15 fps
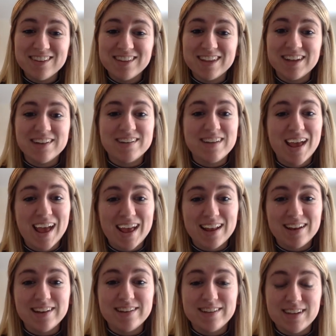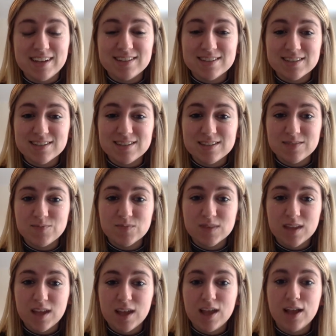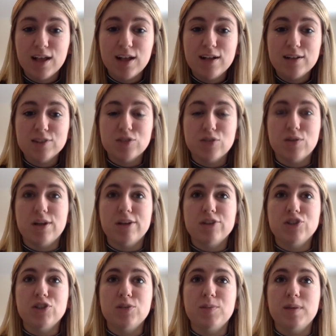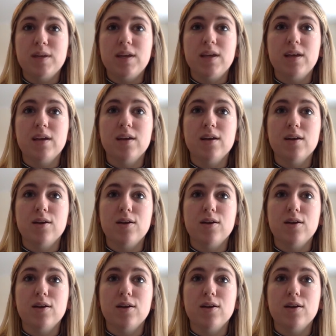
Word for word: than 10 discs. So there should be